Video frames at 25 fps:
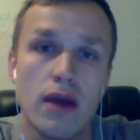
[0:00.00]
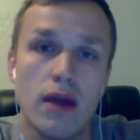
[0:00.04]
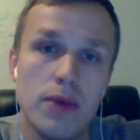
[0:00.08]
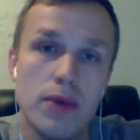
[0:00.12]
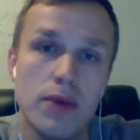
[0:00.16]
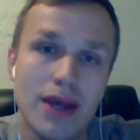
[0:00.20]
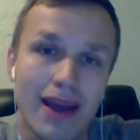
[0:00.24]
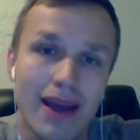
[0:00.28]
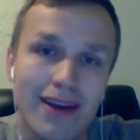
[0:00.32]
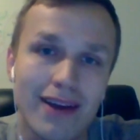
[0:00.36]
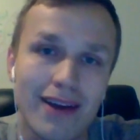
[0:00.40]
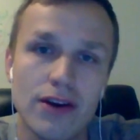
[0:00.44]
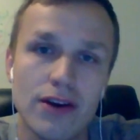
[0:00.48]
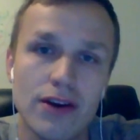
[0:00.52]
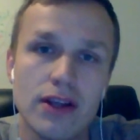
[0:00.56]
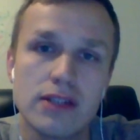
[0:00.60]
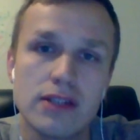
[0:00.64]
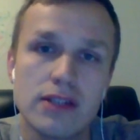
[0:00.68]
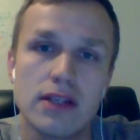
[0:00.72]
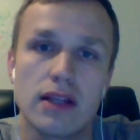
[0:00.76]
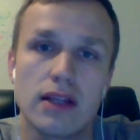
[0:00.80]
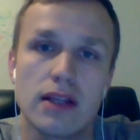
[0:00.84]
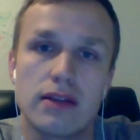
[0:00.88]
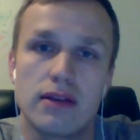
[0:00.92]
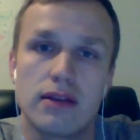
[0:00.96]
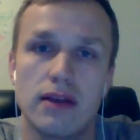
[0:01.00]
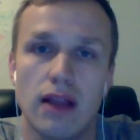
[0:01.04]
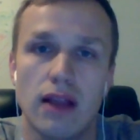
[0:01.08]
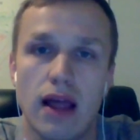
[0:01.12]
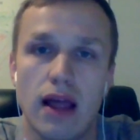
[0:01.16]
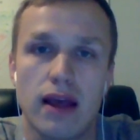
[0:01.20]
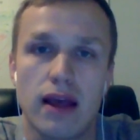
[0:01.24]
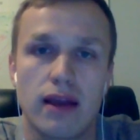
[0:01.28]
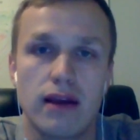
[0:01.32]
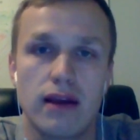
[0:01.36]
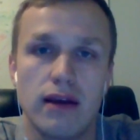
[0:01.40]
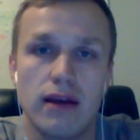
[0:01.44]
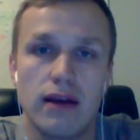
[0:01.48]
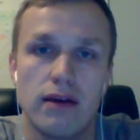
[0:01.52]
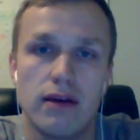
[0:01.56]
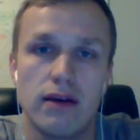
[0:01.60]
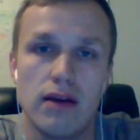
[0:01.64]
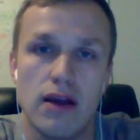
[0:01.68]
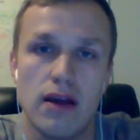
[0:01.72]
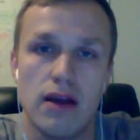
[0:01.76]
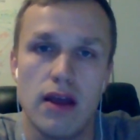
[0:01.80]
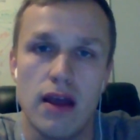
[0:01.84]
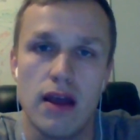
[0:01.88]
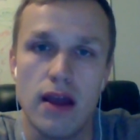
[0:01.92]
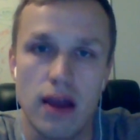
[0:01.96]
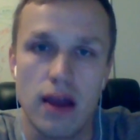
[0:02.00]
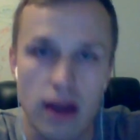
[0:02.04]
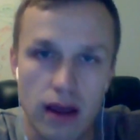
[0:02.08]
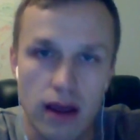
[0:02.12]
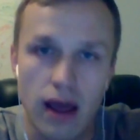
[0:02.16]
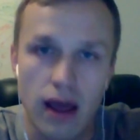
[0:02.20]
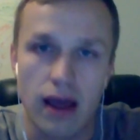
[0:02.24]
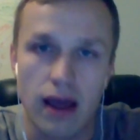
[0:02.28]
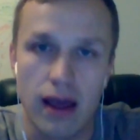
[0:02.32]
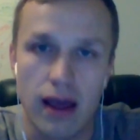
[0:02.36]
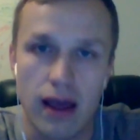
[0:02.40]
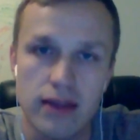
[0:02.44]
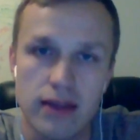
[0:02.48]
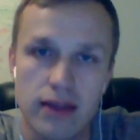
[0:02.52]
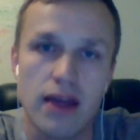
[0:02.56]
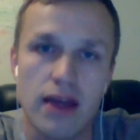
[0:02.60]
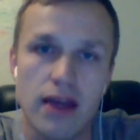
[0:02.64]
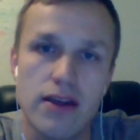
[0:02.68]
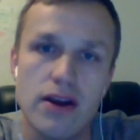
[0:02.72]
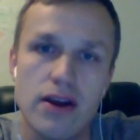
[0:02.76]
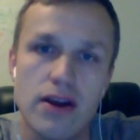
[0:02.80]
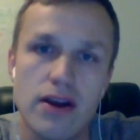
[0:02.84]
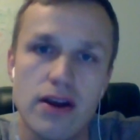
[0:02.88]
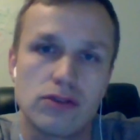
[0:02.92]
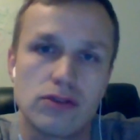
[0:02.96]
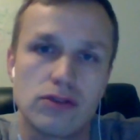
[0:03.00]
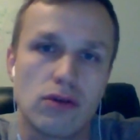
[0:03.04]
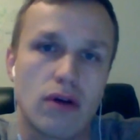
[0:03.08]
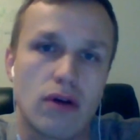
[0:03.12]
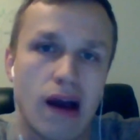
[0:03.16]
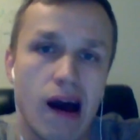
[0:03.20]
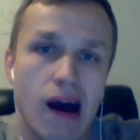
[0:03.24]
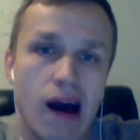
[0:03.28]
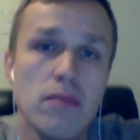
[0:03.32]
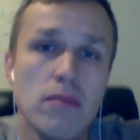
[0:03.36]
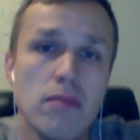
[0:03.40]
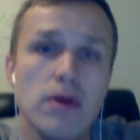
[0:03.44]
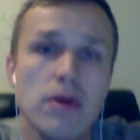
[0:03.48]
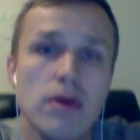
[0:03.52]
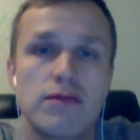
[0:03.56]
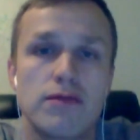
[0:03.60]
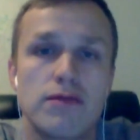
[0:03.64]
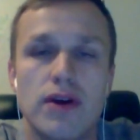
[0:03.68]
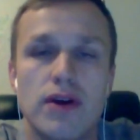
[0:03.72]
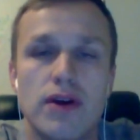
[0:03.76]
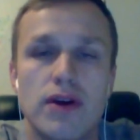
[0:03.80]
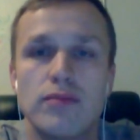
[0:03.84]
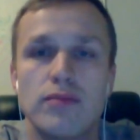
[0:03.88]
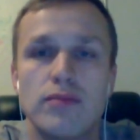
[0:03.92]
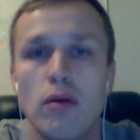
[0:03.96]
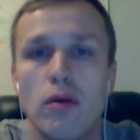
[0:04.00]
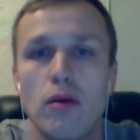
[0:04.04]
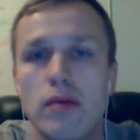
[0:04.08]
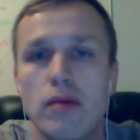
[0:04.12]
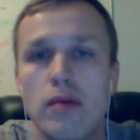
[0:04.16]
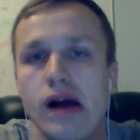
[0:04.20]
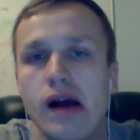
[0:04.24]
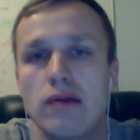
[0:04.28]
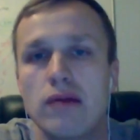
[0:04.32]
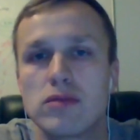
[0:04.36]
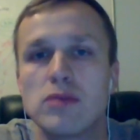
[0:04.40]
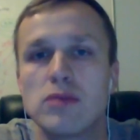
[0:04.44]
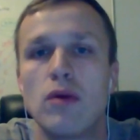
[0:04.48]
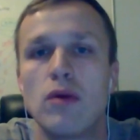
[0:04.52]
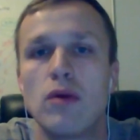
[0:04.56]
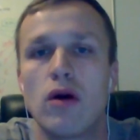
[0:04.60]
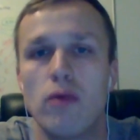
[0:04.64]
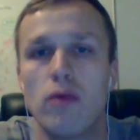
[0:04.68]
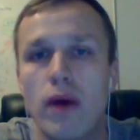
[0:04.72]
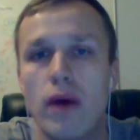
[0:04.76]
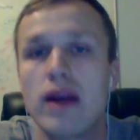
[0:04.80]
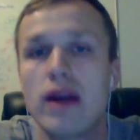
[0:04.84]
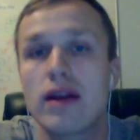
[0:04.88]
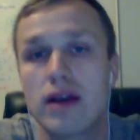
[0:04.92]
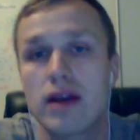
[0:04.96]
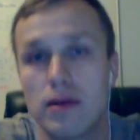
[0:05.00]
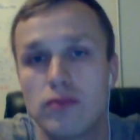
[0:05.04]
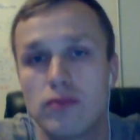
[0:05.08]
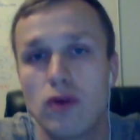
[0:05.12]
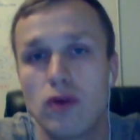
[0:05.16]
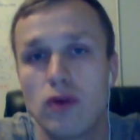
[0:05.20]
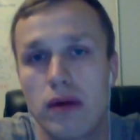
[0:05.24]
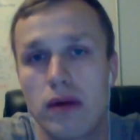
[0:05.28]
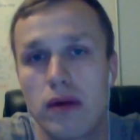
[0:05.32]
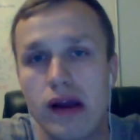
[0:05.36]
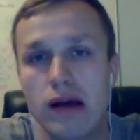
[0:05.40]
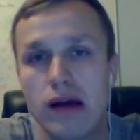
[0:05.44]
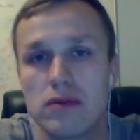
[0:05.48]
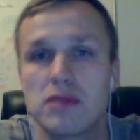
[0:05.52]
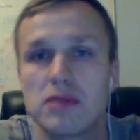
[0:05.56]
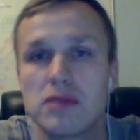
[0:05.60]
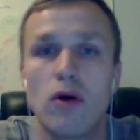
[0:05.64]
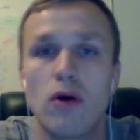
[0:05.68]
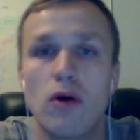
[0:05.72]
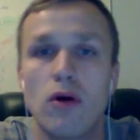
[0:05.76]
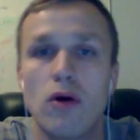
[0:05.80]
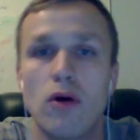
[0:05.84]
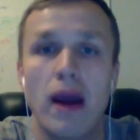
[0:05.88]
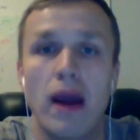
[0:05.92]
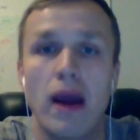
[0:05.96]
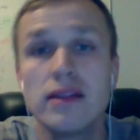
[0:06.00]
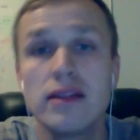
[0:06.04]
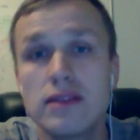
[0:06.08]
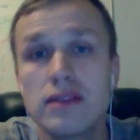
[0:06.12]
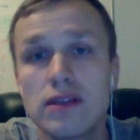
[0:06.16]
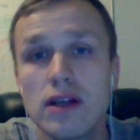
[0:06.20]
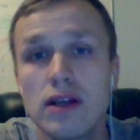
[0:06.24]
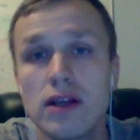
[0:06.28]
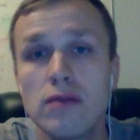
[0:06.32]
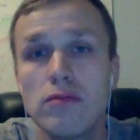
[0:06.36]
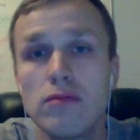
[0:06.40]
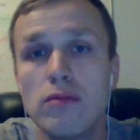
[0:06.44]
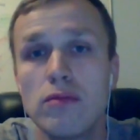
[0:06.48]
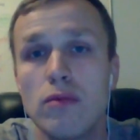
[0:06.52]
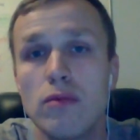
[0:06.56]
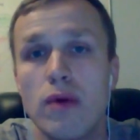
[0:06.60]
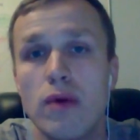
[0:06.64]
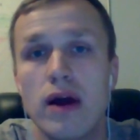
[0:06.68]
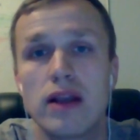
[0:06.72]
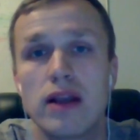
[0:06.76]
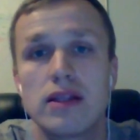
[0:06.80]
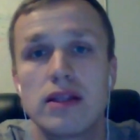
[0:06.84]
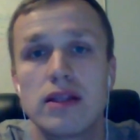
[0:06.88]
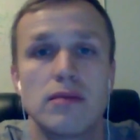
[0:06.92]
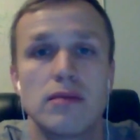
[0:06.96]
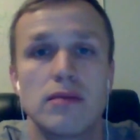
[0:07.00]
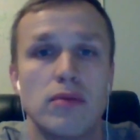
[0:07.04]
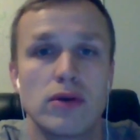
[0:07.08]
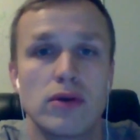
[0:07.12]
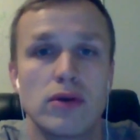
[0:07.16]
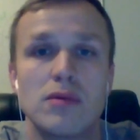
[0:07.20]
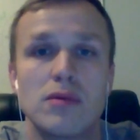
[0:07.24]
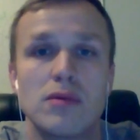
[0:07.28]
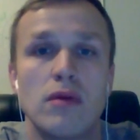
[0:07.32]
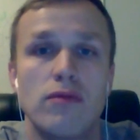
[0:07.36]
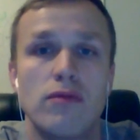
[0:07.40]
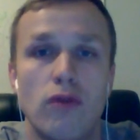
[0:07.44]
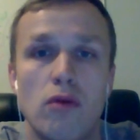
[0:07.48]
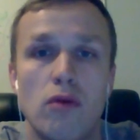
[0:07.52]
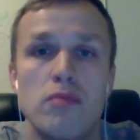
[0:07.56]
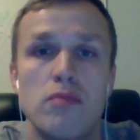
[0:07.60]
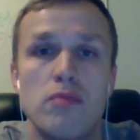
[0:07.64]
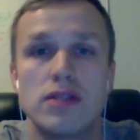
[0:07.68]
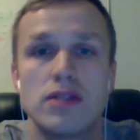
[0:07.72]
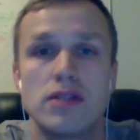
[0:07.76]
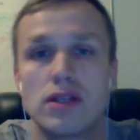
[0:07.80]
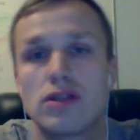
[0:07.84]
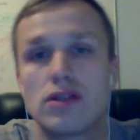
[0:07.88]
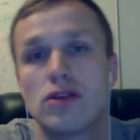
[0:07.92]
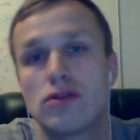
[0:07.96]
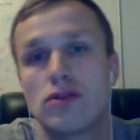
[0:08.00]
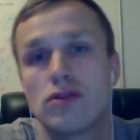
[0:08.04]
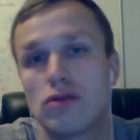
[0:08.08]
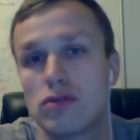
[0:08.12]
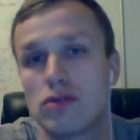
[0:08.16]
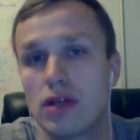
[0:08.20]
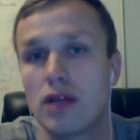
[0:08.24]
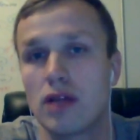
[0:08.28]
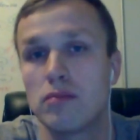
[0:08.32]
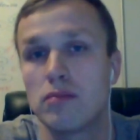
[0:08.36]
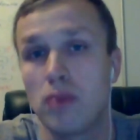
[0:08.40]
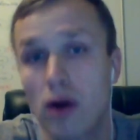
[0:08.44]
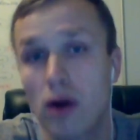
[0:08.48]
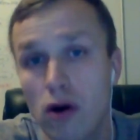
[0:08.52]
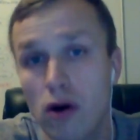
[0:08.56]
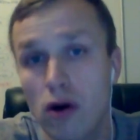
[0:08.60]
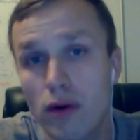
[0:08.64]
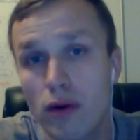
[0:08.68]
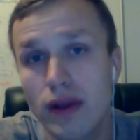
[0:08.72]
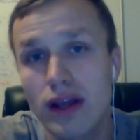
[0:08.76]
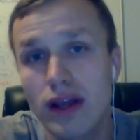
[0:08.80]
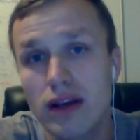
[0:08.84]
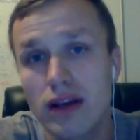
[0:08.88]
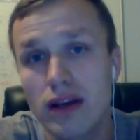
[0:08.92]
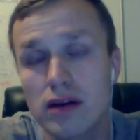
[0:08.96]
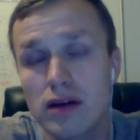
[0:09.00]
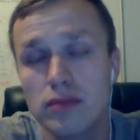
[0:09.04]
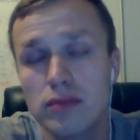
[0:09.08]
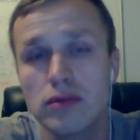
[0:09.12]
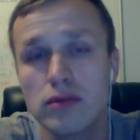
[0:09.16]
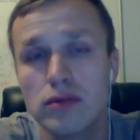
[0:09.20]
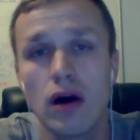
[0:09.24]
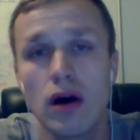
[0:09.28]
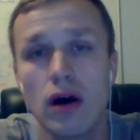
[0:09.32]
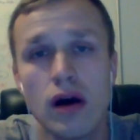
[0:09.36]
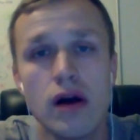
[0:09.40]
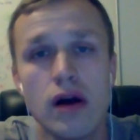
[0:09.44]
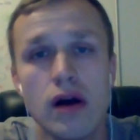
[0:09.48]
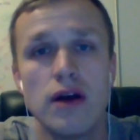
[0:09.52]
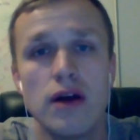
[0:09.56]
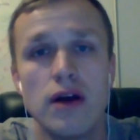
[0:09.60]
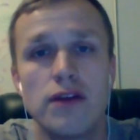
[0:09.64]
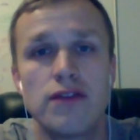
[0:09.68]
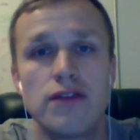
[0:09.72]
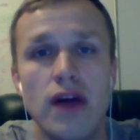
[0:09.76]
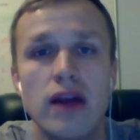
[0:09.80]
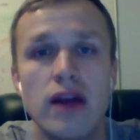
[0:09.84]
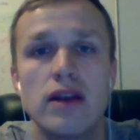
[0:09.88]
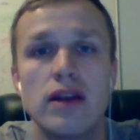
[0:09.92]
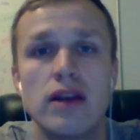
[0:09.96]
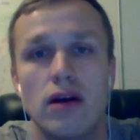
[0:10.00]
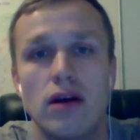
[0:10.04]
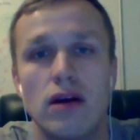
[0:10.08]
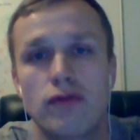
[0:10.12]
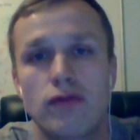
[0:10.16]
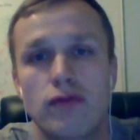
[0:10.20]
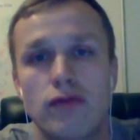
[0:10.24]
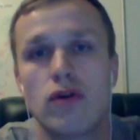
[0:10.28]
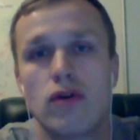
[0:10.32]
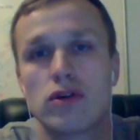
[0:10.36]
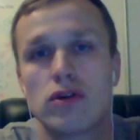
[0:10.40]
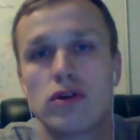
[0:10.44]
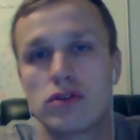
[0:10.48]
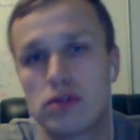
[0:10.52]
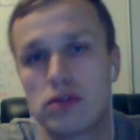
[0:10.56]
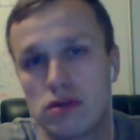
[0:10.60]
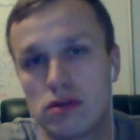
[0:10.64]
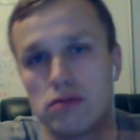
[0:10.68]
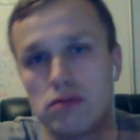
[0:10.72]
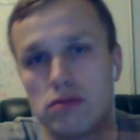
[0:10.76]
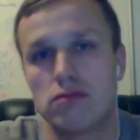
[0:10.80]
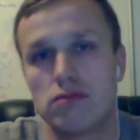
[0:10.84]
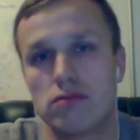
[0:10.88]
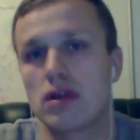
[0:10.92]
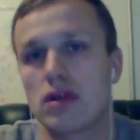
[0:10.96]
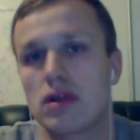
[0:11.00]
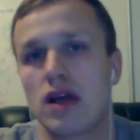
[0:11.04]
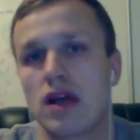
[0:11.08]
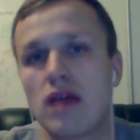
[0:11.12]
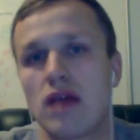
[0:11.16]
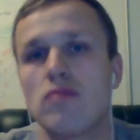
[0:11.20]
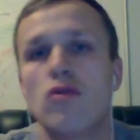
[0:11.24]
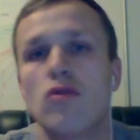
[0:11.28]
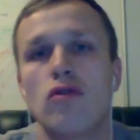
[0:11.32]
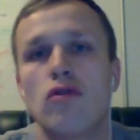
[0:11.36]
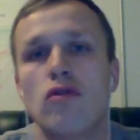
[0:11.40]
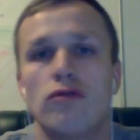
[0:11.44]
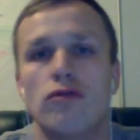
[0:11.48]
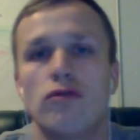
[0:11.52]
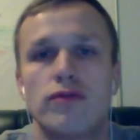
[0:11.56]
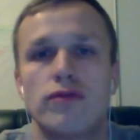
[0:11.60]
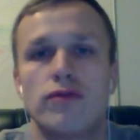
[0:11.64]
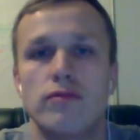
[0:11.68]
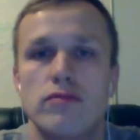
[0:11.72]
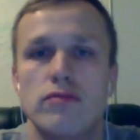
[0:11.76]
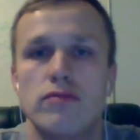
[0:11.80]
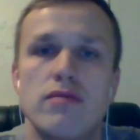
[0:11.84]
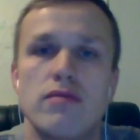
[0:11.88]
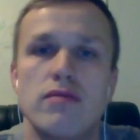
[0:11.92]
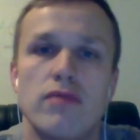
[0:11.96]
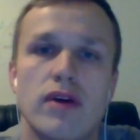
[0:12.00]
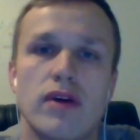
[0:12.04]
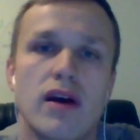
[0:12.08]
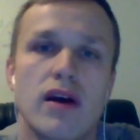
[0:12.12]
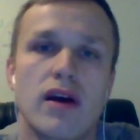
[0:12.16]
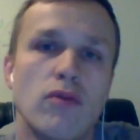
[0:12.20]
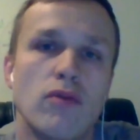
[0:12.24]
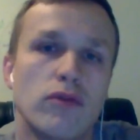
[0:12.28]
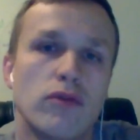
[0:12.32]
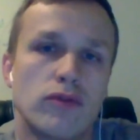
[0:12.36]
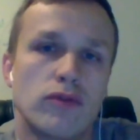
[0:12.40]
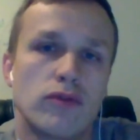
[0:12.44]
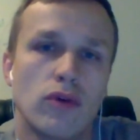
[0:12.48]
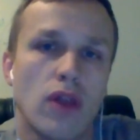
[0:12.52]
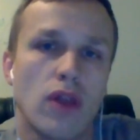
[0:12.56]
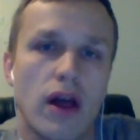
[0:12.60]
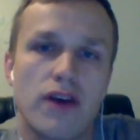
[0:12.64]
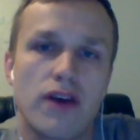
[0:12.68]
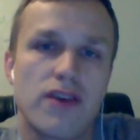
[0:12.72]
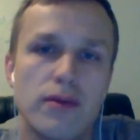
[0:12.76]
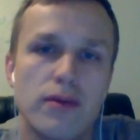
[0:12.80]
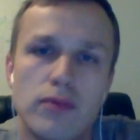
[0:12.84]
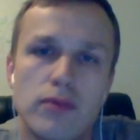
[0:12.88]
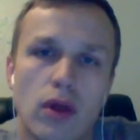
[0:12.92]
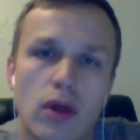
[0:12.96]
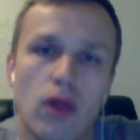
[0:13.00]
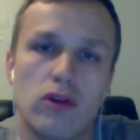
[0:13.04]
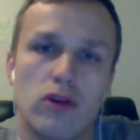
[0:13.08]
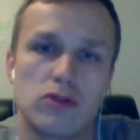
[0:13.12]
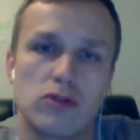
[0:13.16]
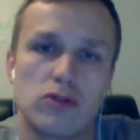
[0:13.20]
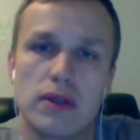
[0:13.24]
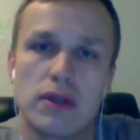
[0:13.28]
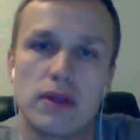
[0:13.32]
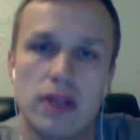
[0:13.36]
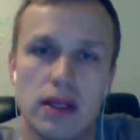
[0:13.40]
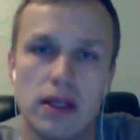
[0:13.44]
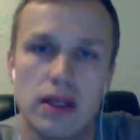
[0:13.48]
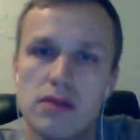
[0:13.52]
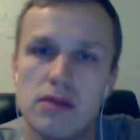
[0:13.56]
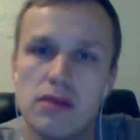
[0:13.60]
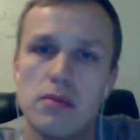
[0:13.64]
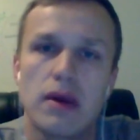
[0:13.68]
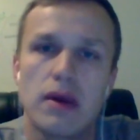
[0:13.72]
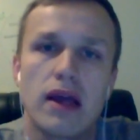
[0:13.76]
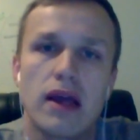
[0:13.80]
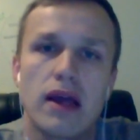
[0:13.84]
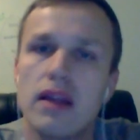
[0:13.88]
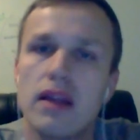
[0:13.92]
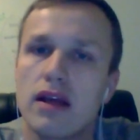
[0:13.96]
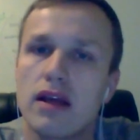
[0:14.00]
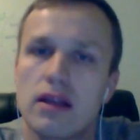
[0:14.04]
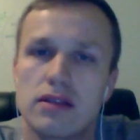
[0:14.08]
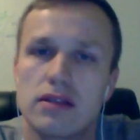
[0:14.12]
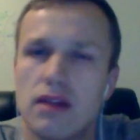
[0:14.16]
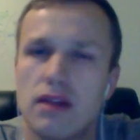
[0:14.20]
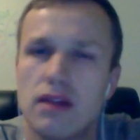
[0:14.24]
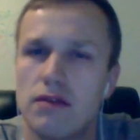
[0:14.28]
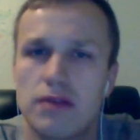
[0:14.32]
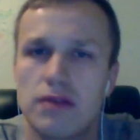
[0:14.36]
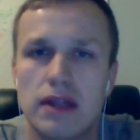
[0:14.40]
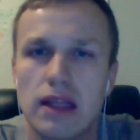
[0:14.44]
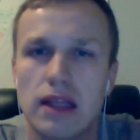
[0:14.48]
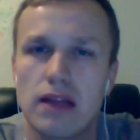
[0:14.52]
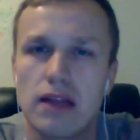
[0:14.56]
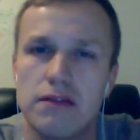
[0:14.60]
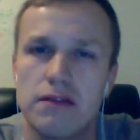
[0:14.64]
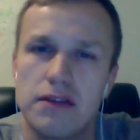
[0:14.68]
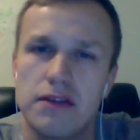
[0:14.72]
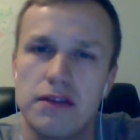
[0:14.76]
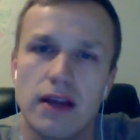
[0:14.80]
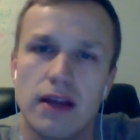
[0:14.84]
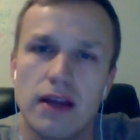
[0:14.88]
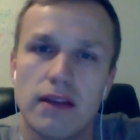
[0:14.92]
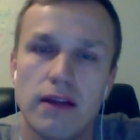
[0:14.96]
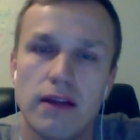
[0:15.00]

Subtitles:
We agree that like in the years to come, when crypto becomes more mainstream, when it's possible for businesses to start borrowing in crypto, then of course we can move to like crypto loans. But in the beginning, it's definitely fiat.